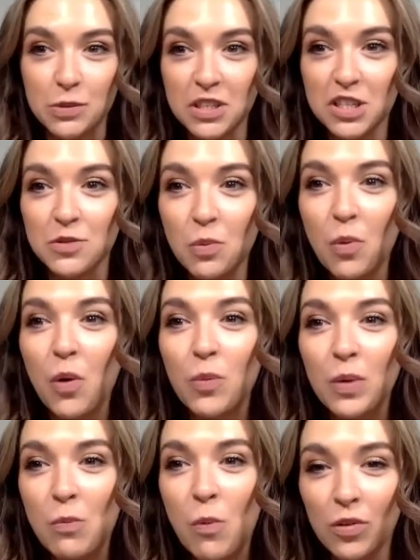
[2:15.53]
which is what
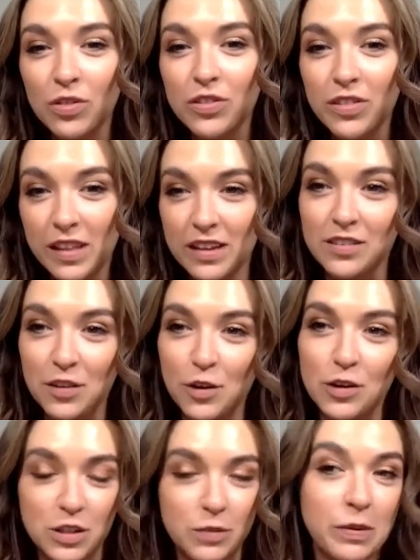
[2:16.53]
we want this
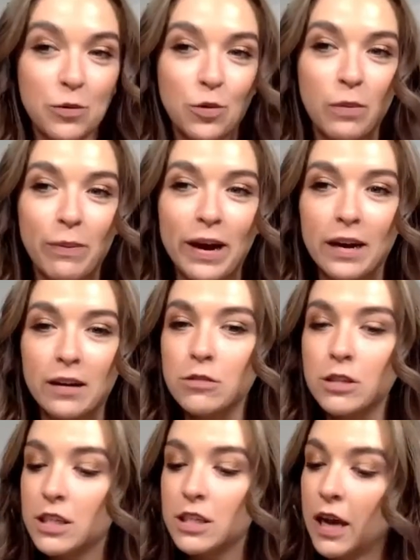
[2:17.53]
look to be all about.